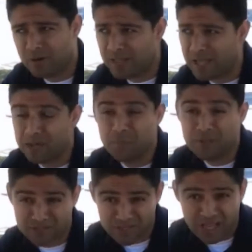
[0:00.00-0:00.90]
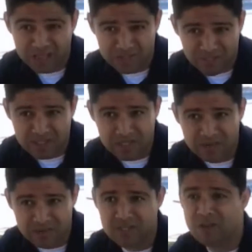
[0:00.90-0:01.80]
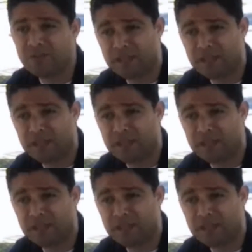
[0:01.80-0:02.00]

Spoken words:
and that could be a challenge in and of itself,